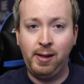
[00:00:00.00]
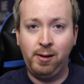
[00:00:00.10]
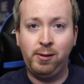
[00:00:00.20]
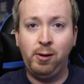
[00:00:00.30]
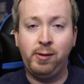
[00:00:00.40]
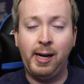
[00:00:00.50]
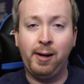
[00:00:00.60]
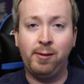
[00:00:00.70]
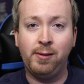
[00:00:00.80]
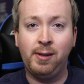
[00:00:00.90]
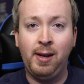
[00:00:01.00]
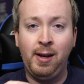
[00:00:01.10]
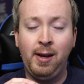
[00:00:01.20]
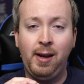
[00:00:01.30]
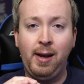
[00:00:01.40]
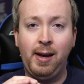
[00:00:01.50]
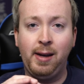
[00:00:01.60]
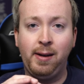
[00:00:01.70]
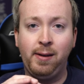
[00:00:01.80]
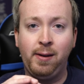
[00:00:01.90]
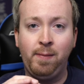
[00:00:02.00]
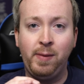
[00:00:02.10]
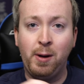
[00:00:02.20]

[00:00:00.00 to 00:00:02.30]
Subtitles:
in those two channels and,